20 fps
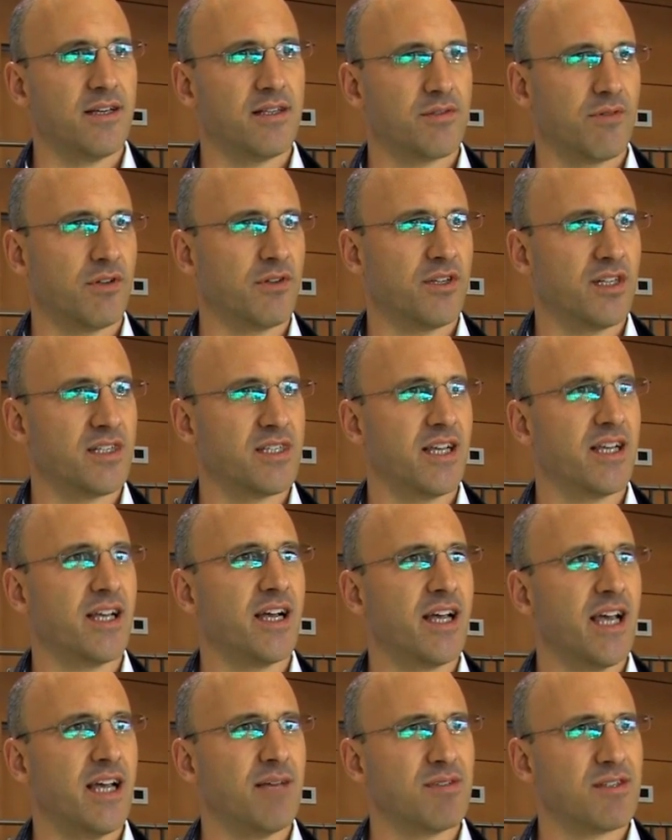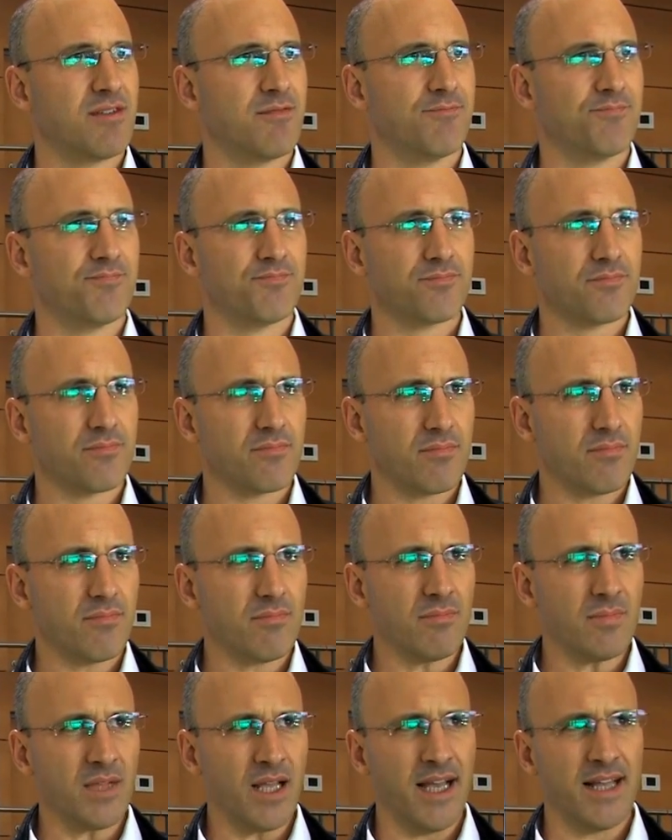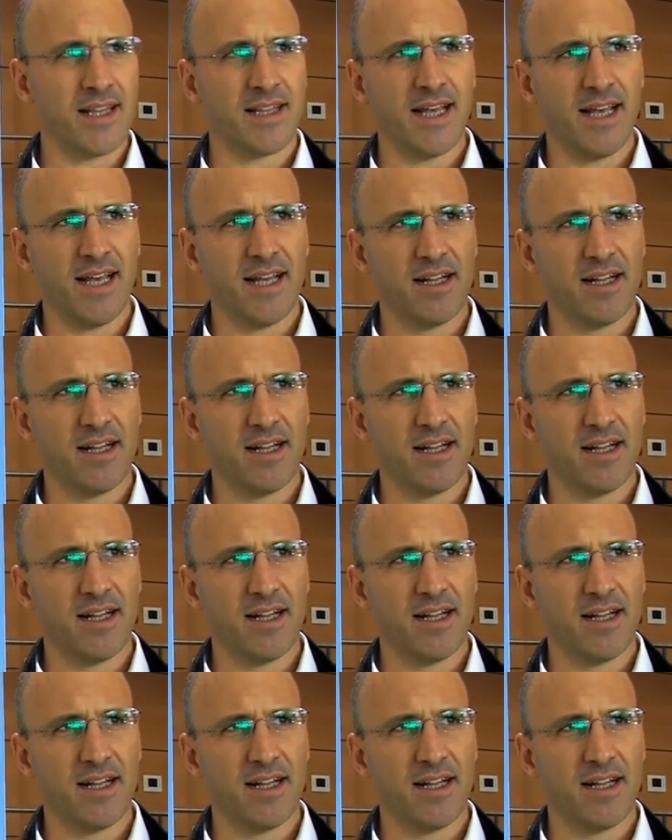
one of the Zynga games, and